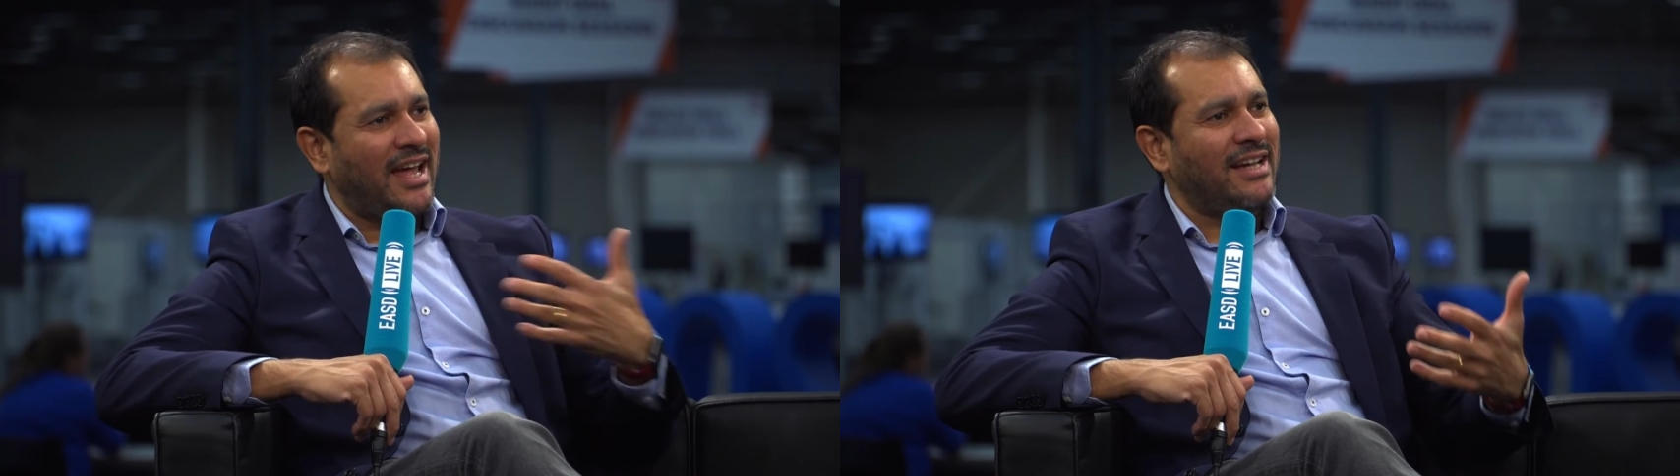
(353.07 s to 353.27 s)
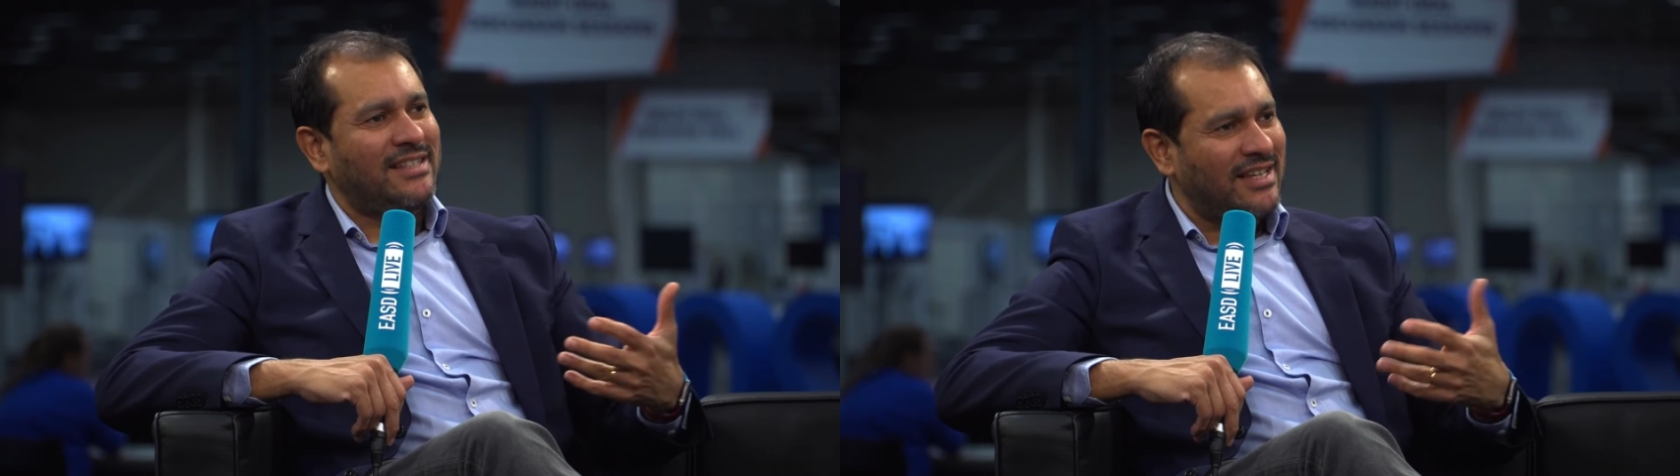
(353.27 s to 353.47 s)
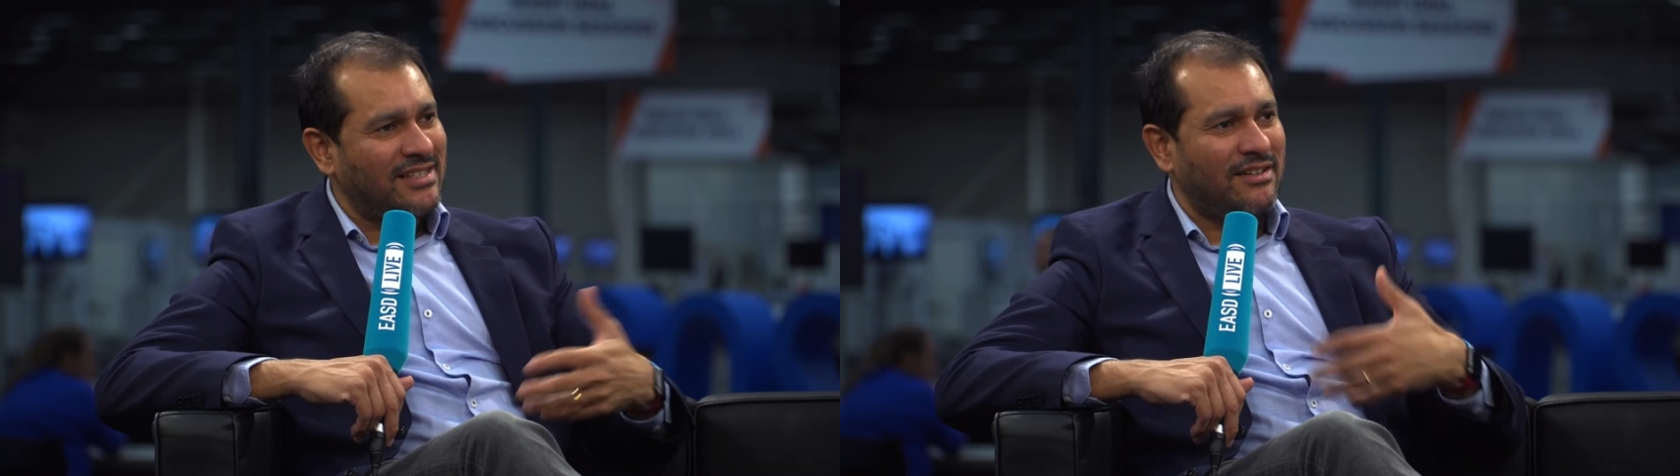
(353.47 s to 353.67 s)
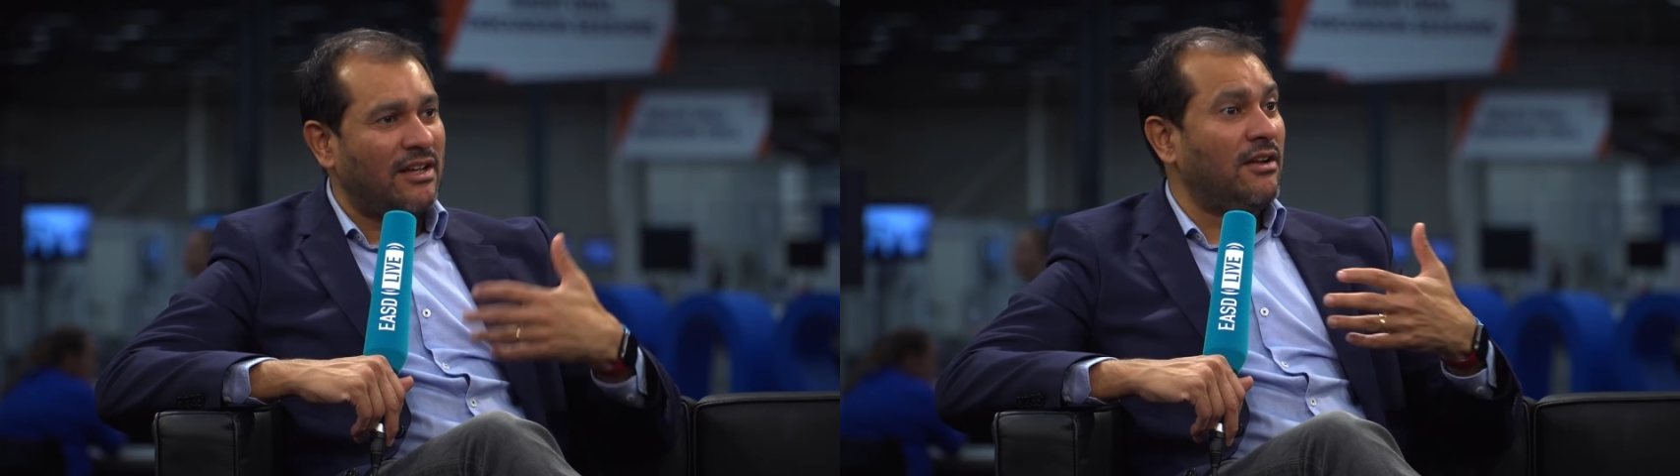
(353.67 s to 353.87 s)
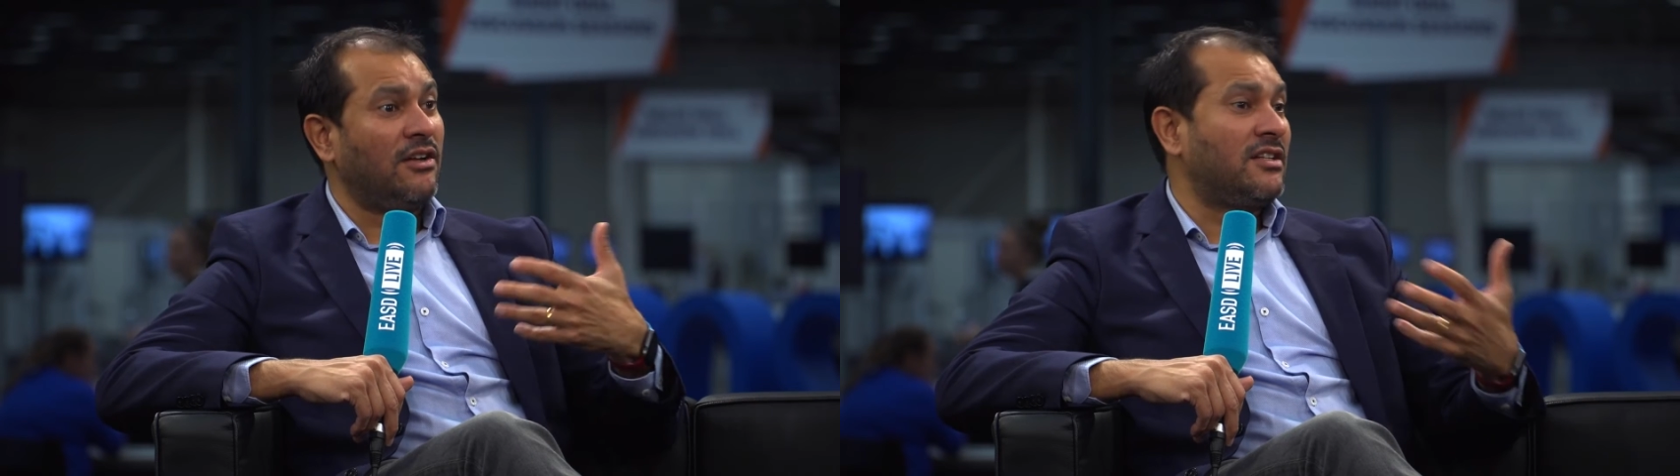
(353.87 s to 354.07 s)
access and
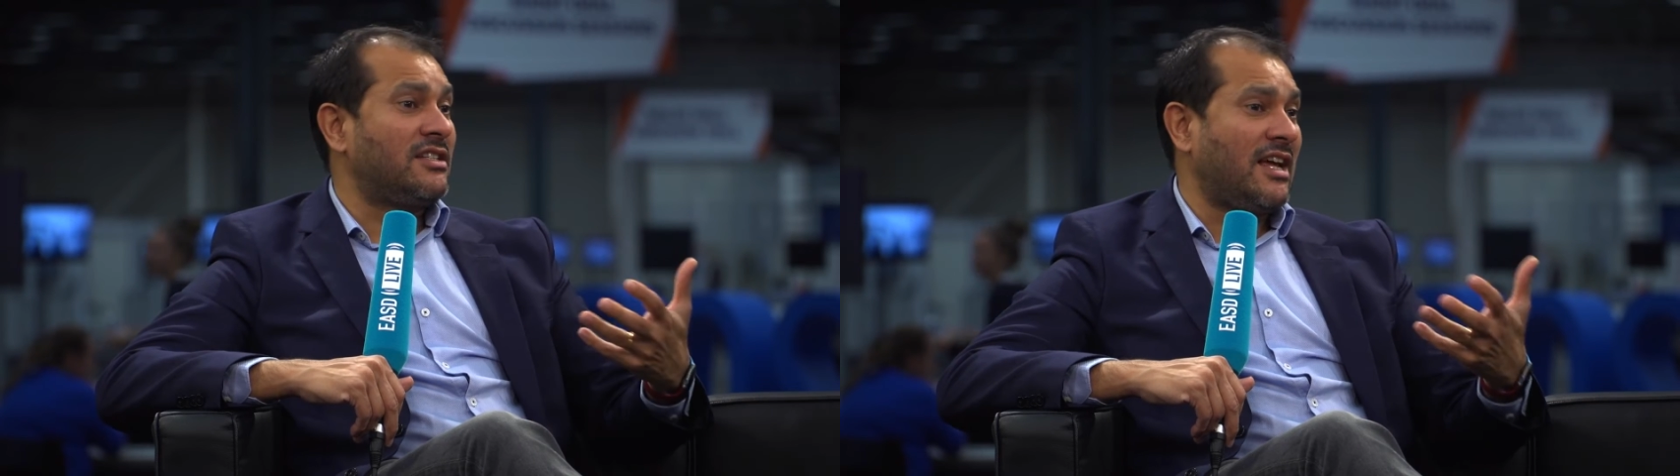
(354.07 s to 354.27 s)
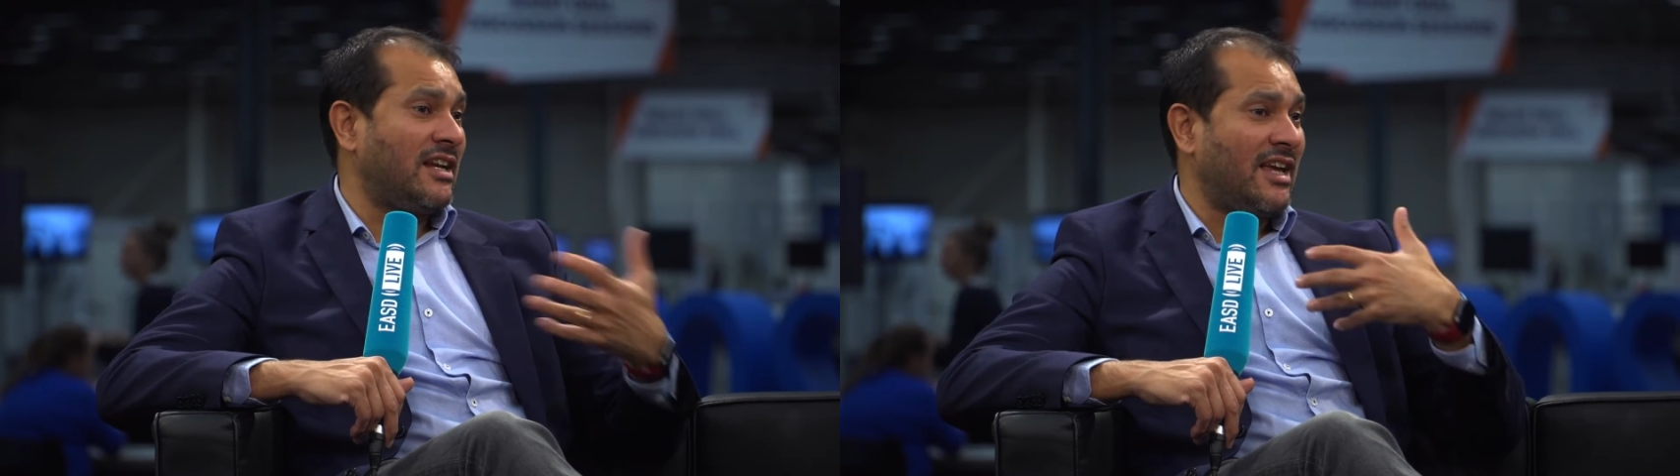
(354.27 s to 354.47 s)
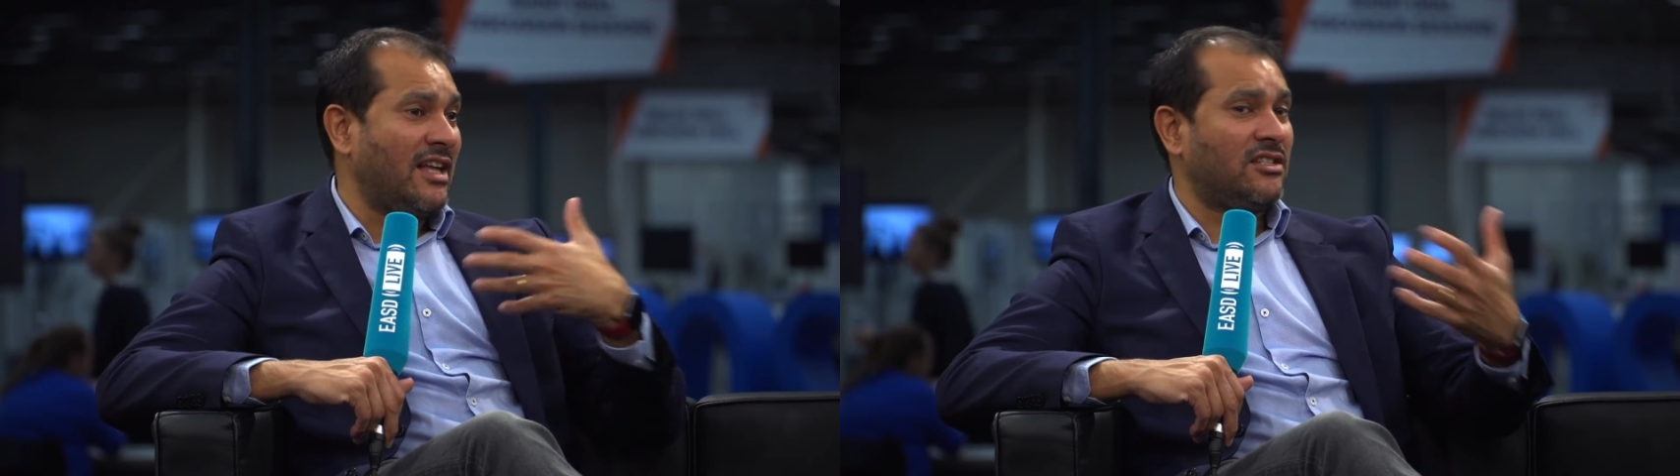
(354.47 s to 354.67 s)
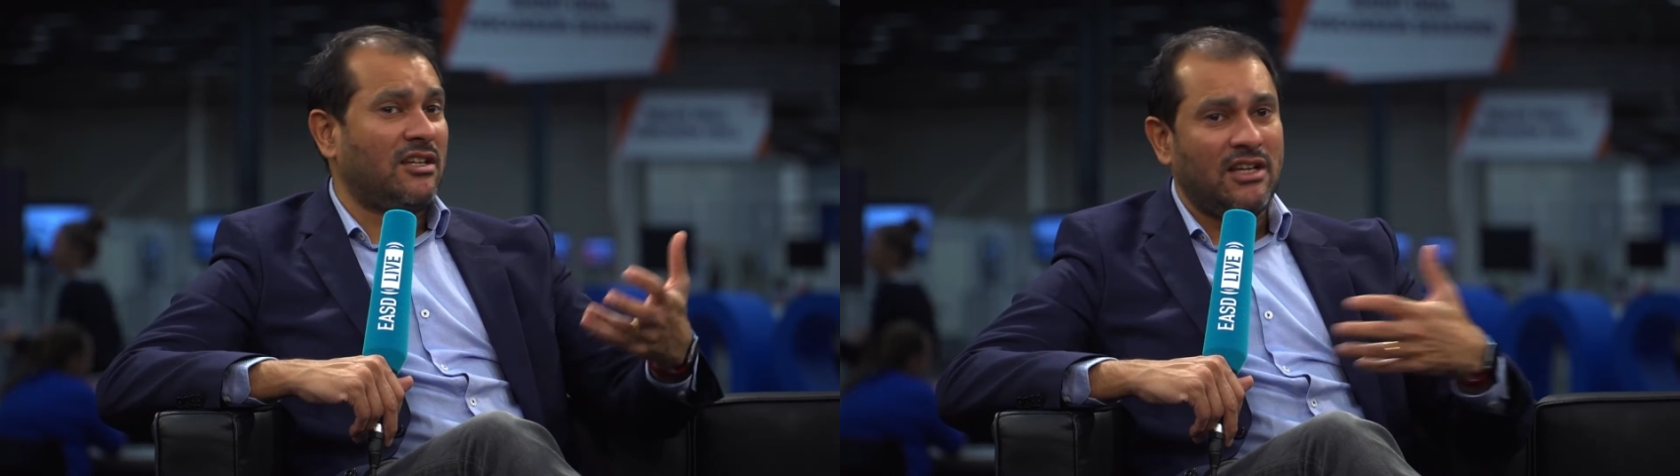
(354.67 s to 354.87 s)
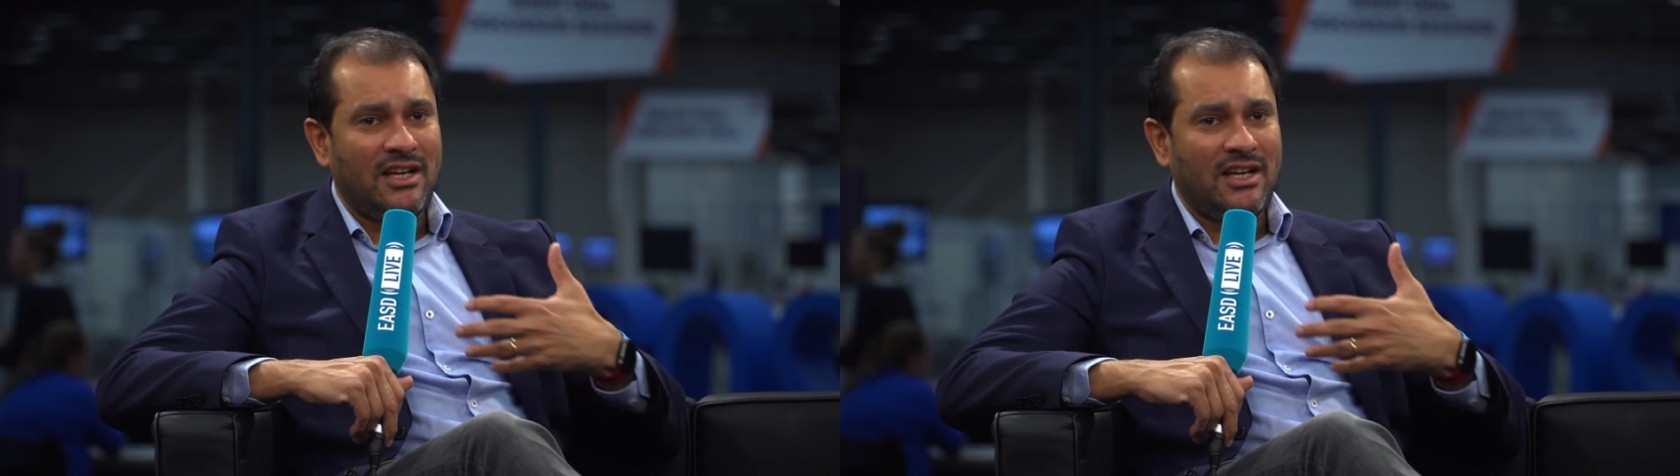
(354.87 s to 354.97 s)
understand and get to